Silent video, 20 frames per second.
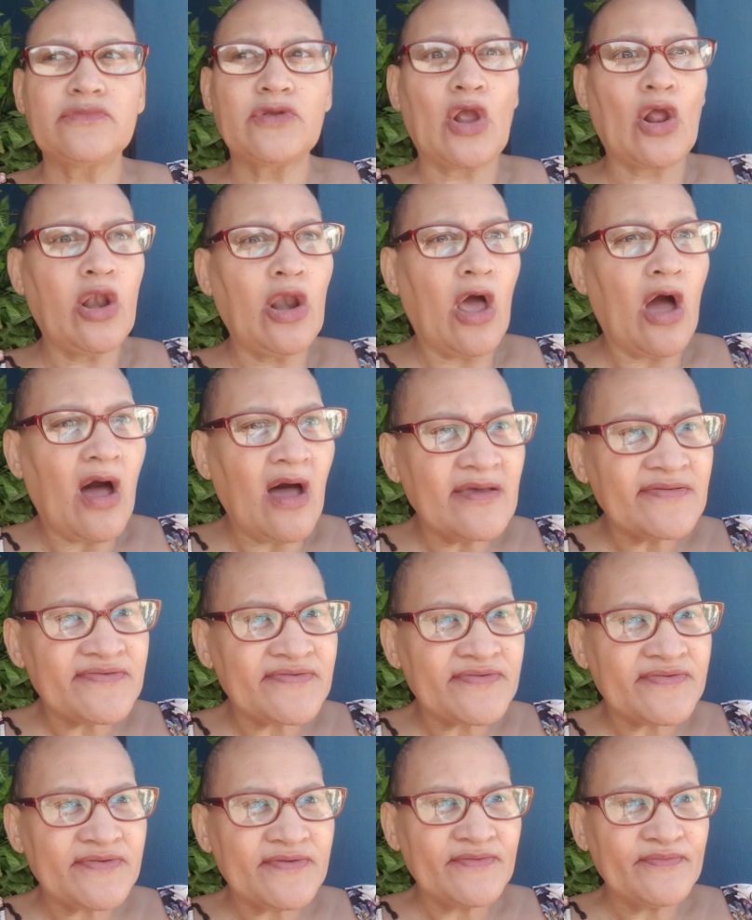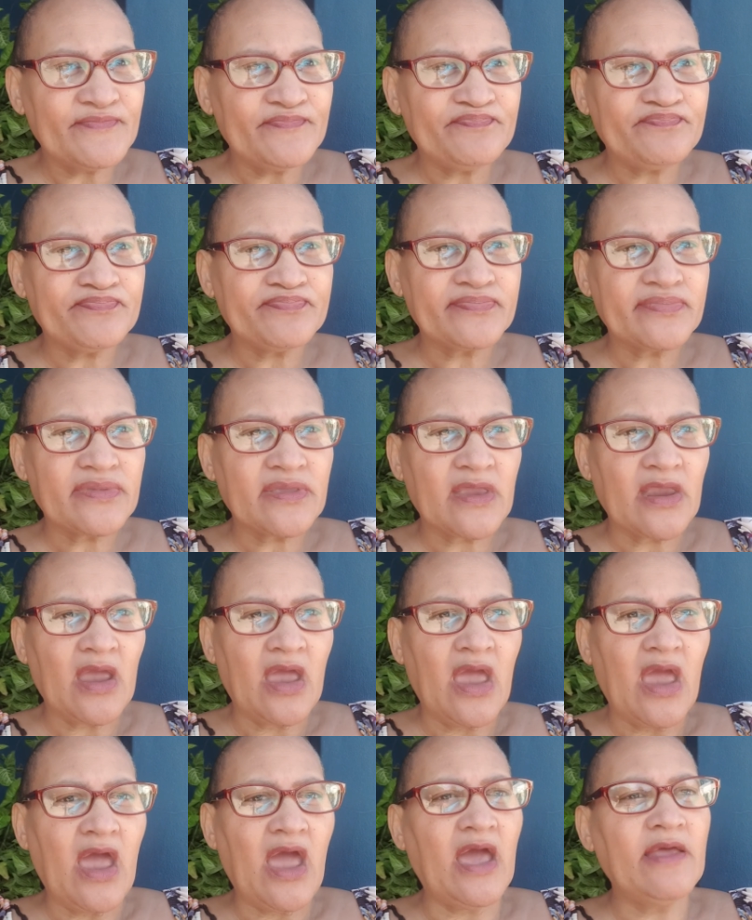class
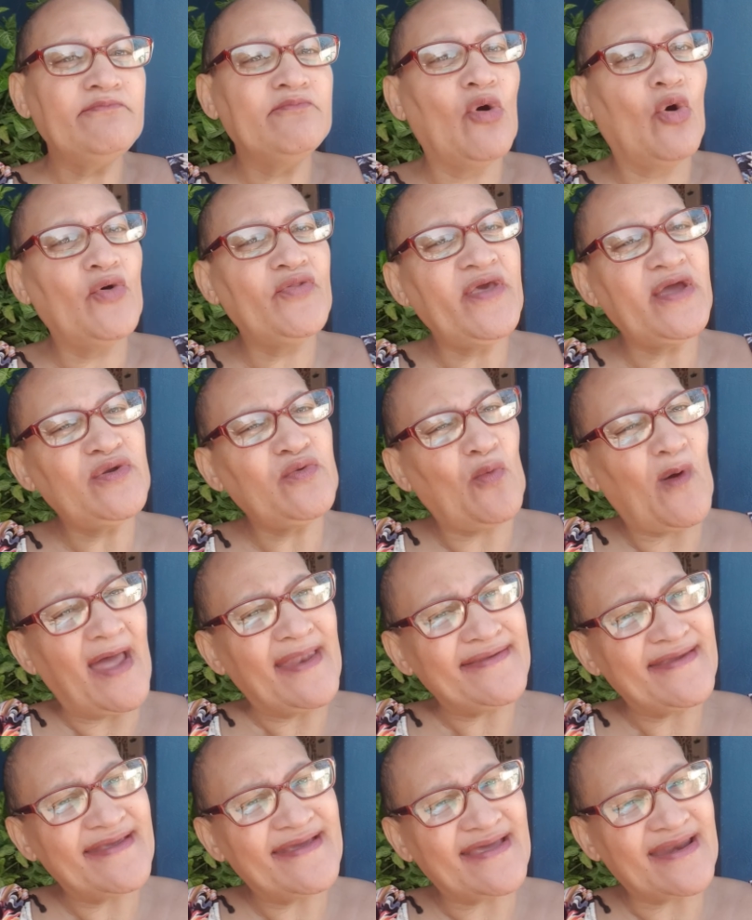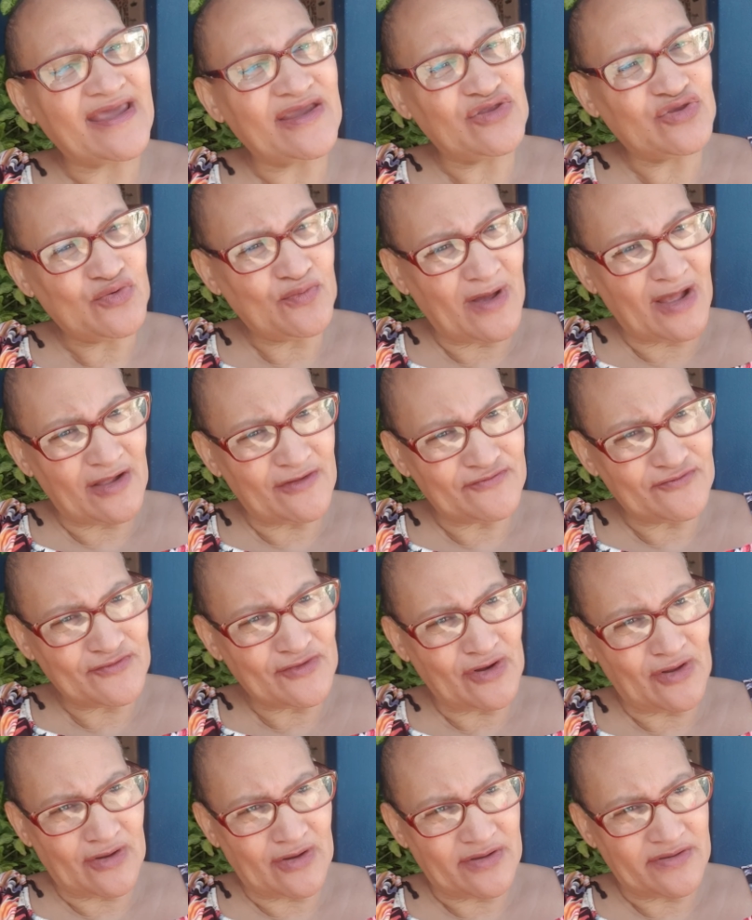and more than one grade 12
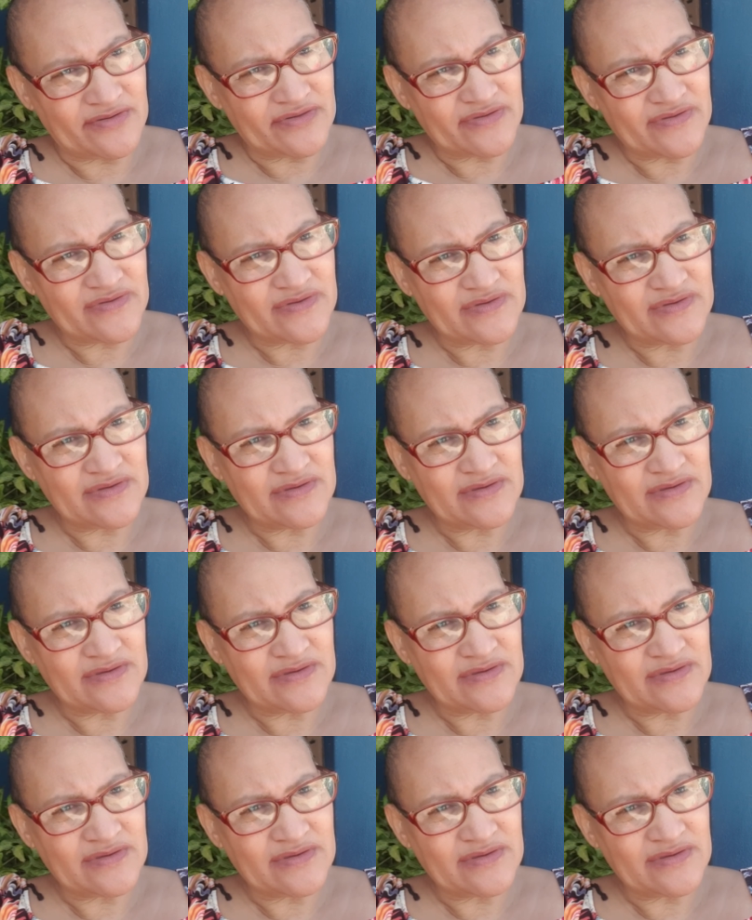class.